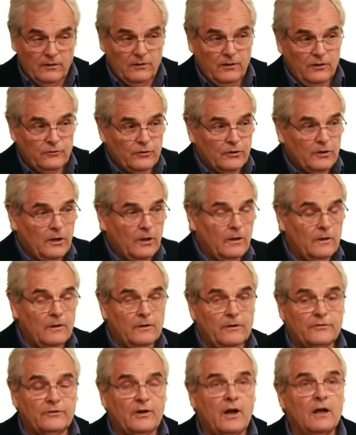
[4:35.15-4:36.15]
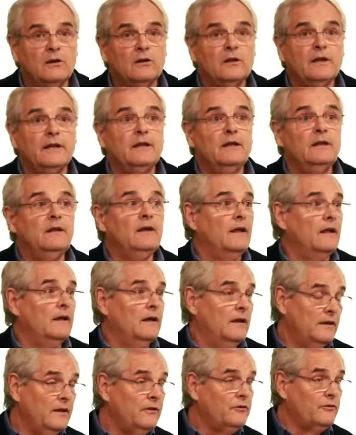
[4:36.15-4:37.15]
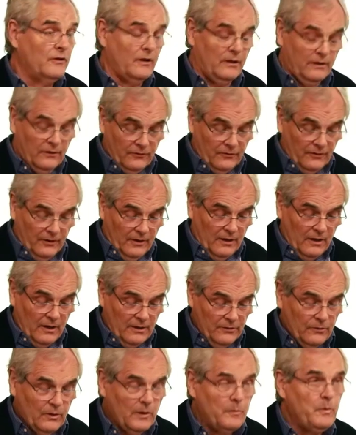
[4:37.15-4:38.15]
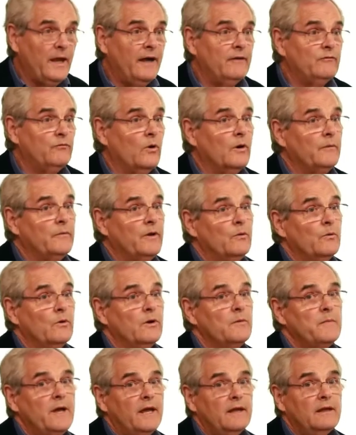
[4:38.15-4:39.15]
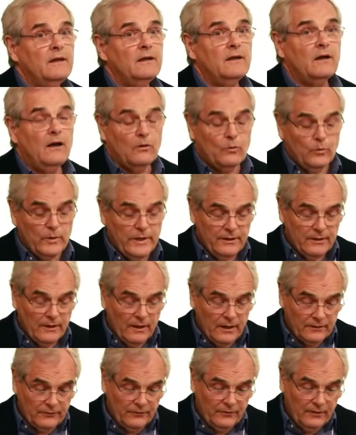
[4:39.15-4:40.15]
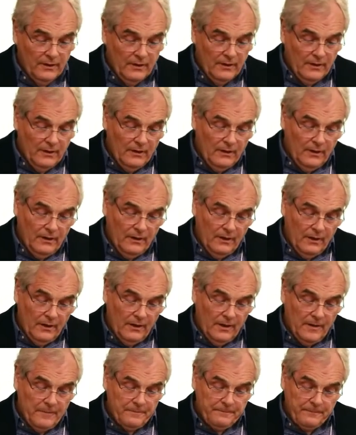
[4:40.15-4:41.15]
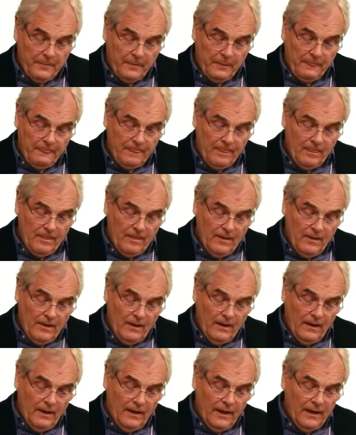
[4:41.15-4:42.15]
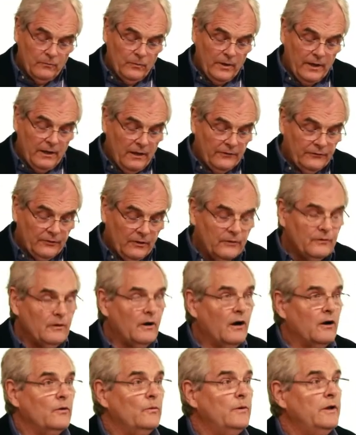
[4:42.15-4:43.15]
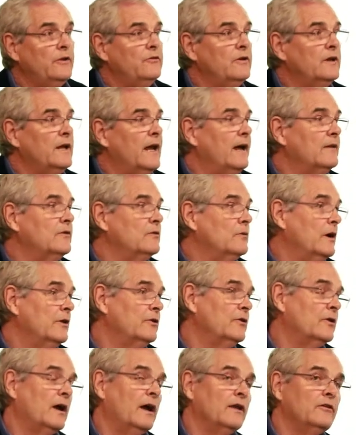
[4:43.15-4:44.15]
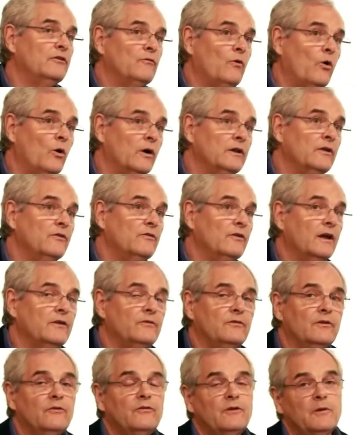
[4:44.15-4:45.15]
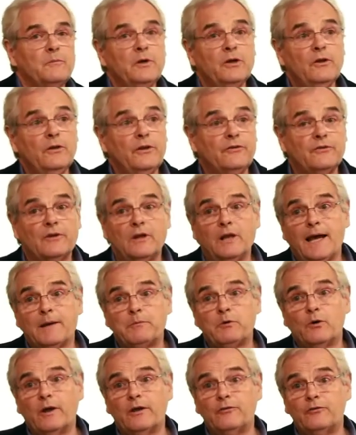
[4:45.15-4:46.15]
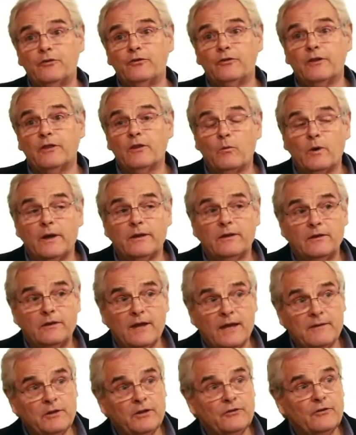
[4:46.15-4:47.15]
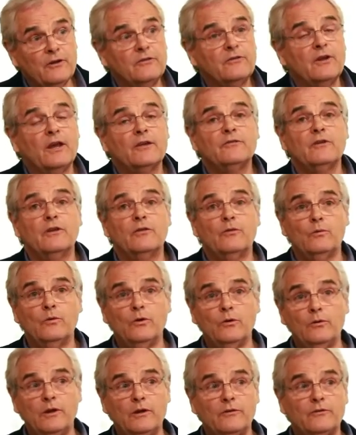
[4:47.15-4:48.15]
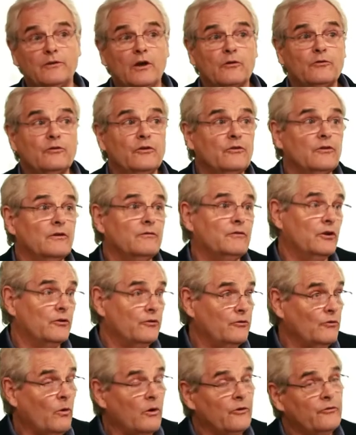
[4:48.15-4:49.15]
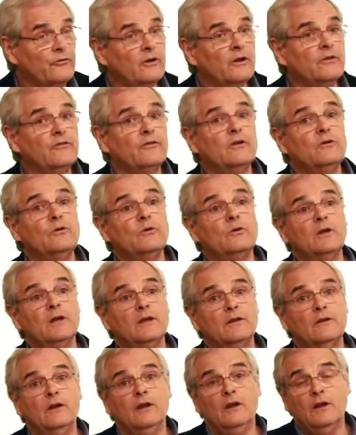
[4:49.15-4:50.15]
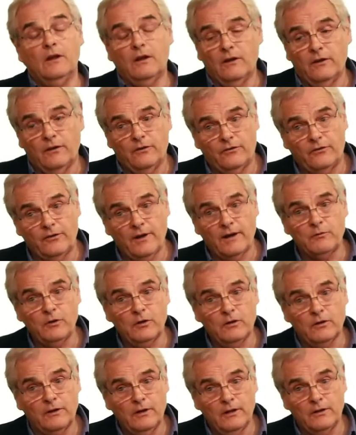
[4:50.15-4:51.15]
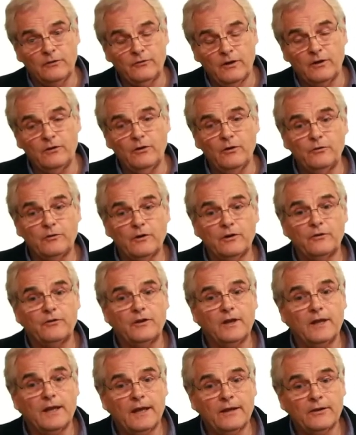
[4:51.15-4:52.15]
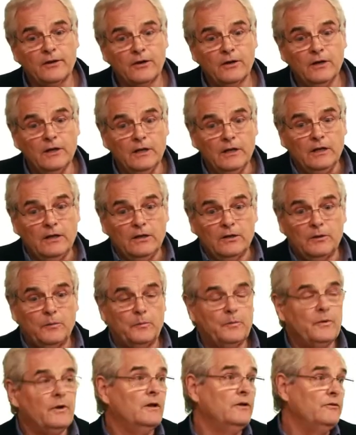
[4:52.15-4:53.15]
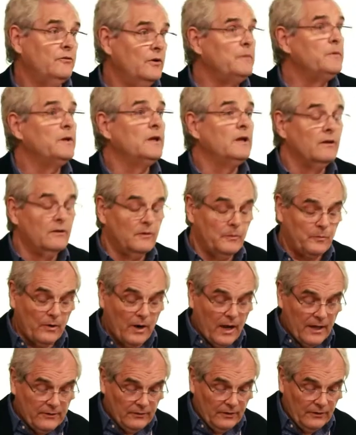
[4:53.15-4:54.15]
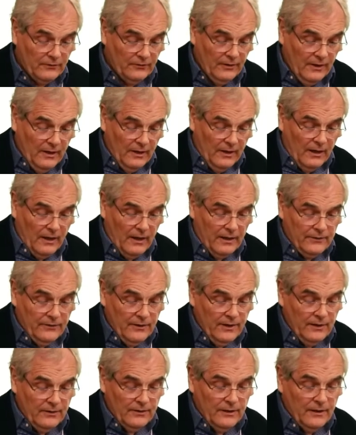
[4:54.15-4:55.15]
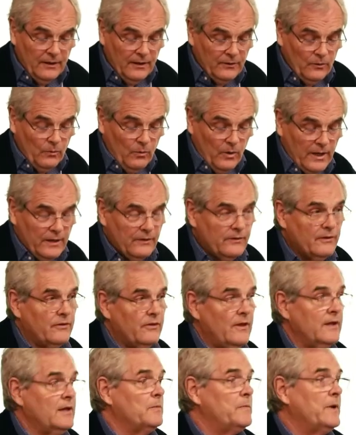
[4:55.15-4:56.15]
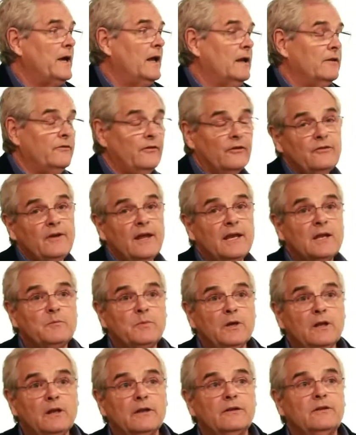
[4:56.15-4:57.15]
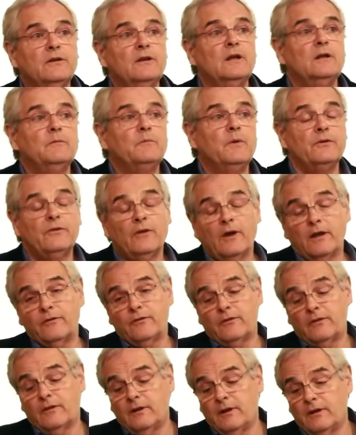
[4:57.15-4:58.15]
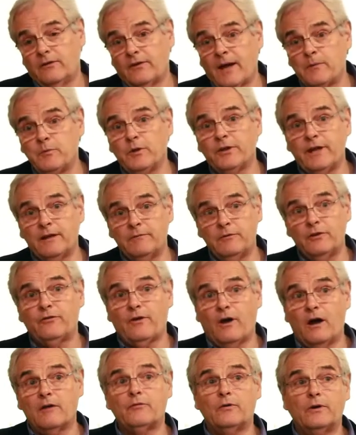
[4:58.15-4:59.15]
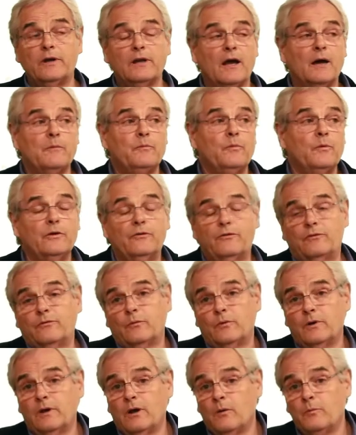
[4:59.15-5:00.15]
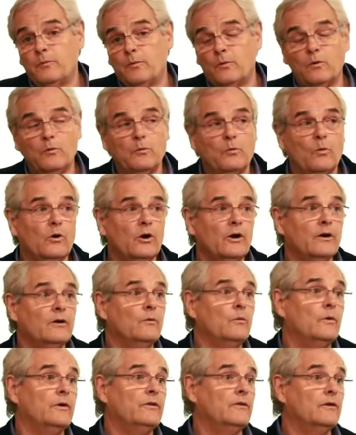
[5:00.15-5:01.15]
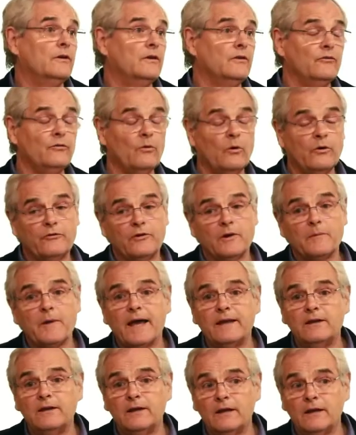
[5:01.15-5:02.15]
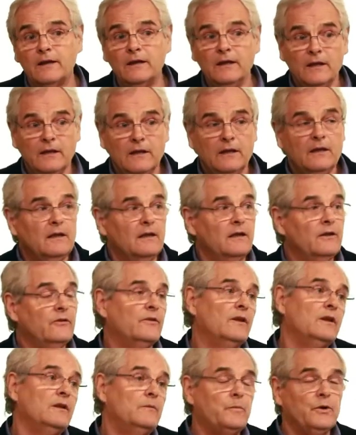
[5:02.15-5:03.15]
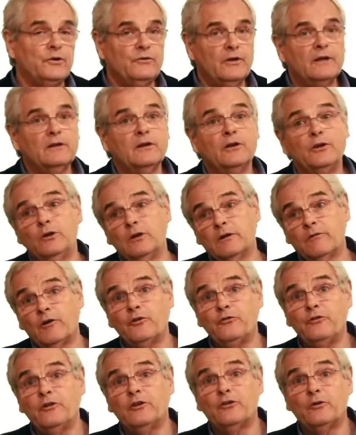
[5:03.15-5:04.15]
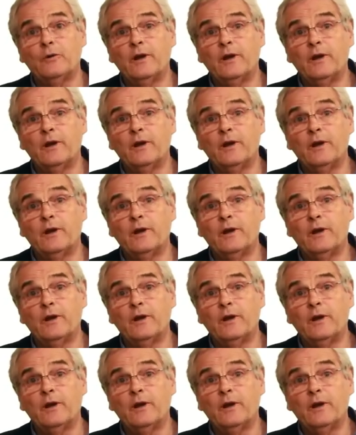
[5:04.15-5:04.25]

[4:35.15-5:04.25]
digital scholarly editions under a platform that we're making called Readux. Um, and we also are reaching out to other kinds of organizations to build these collaborations in the way that David suggested through these notions of consortia, so you get several institutions together contributing to projects. I think the other way to think about sustainability, besides the example David's offering up, which we hope will work with the consortium idea, is that particularly universities